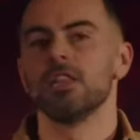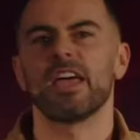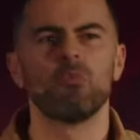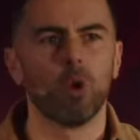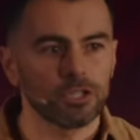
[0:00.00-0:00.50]

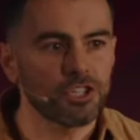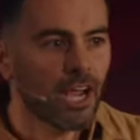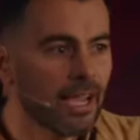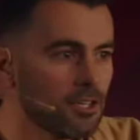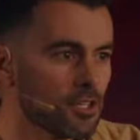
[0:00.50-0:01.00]
they want
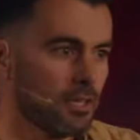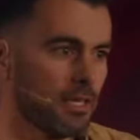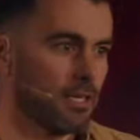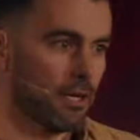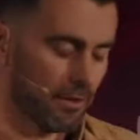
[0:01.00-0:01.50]
change in
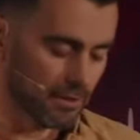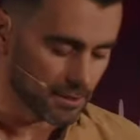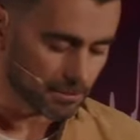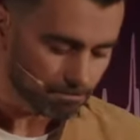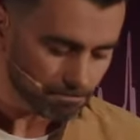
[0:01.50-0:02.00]
these
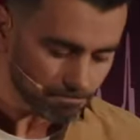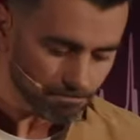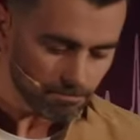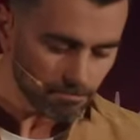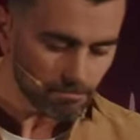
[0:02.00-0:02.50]
areas.
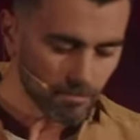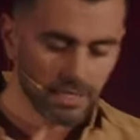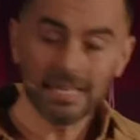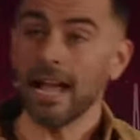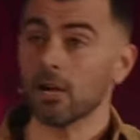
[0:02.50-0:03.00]

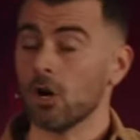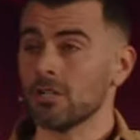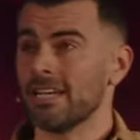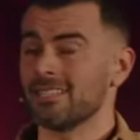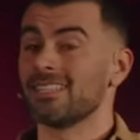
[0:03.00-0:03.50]
In our
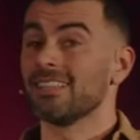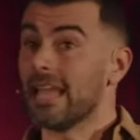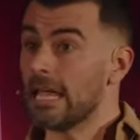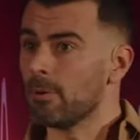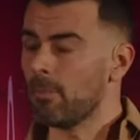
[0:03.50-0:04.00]
context, the
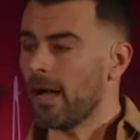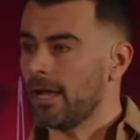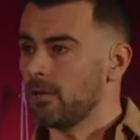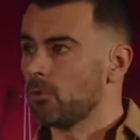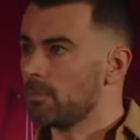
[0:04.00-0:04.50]
Labour
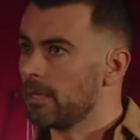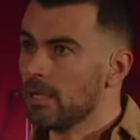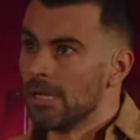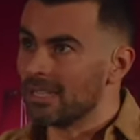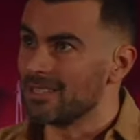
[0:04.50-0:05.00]
Party would be
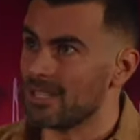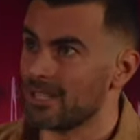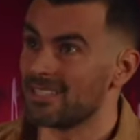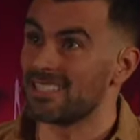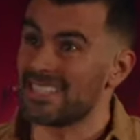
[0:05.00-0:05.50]

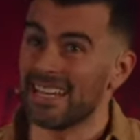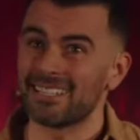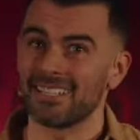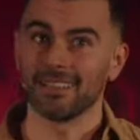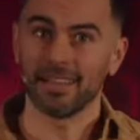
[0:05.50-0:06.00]
considered
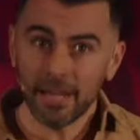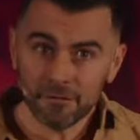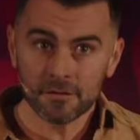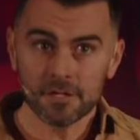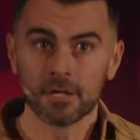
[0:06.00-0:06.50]
centre
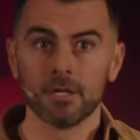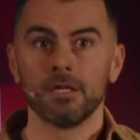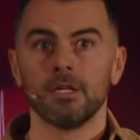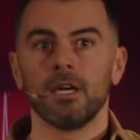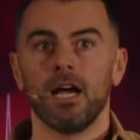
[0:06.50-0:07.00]
left.
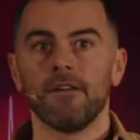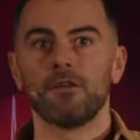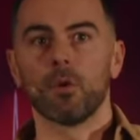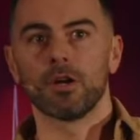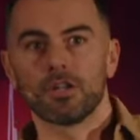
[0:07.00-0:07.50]
Uh, if
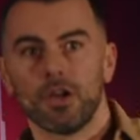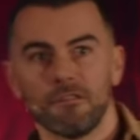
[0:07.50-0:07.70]
you wanted to go